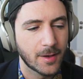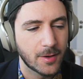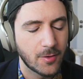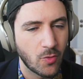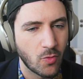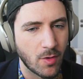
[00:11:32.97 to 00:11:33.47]

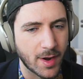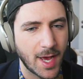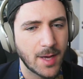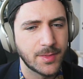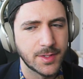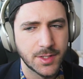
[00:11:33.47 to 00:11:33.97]
what
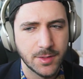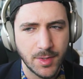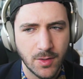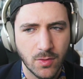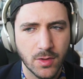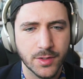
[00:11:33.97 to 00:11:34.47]
happens to be
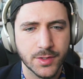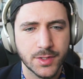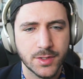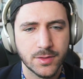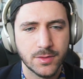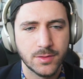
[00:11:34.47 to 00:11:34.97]

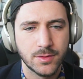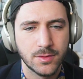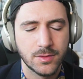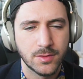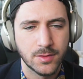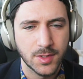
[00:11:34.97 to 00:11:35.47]
worse
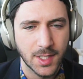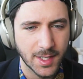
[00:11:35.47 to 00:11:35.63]
than